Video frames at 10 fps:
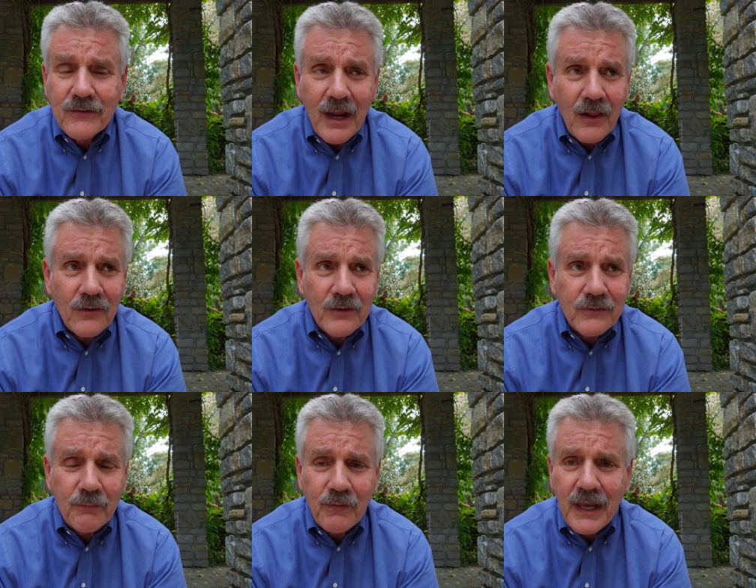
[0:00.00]
Keller
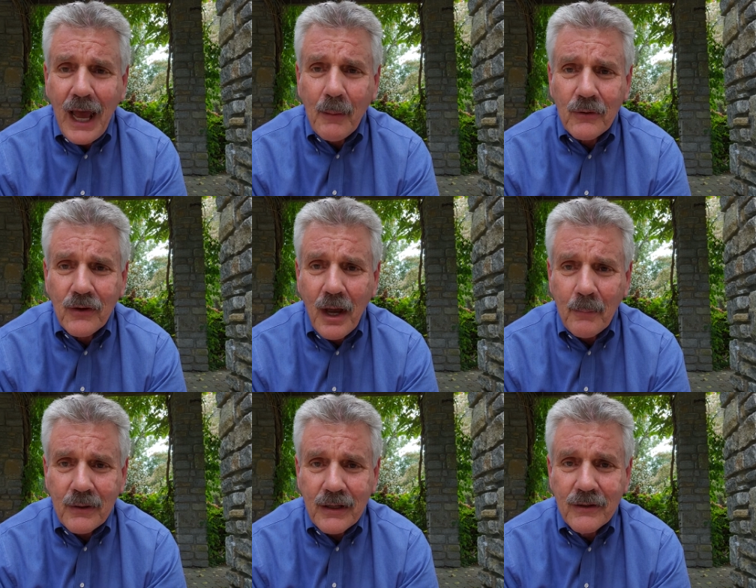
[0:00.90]
is a phenomenal
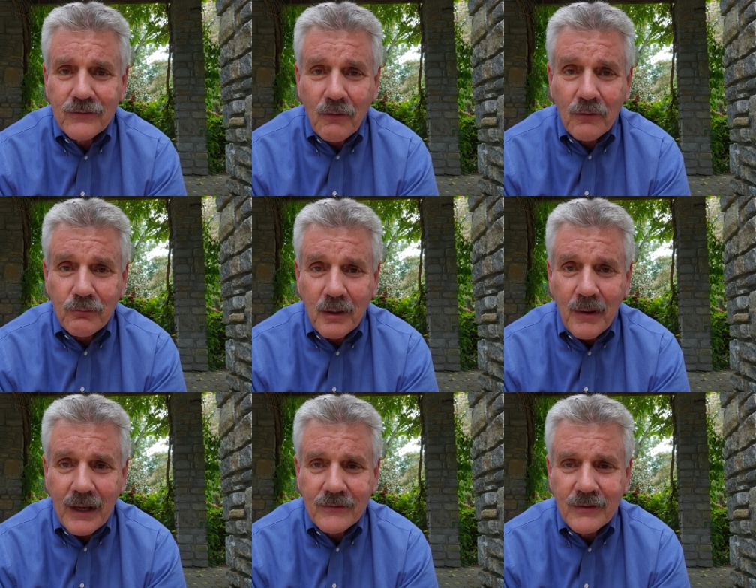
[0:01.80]
company. So is
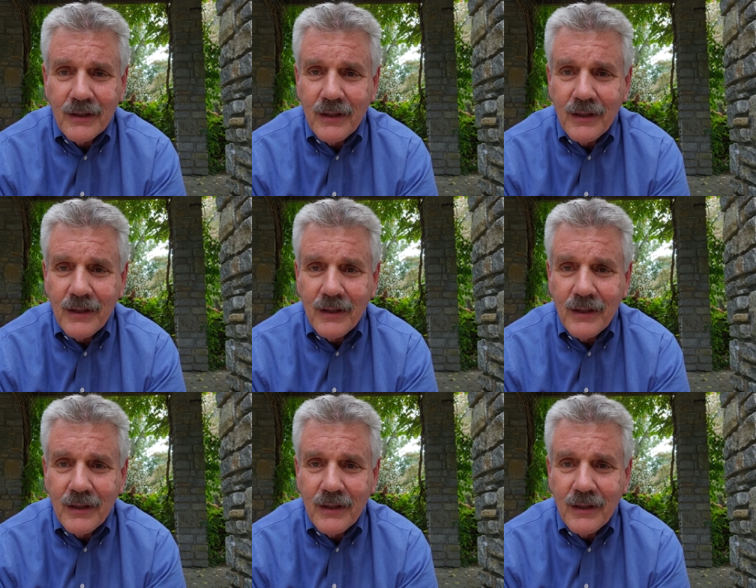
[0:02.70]
Remax.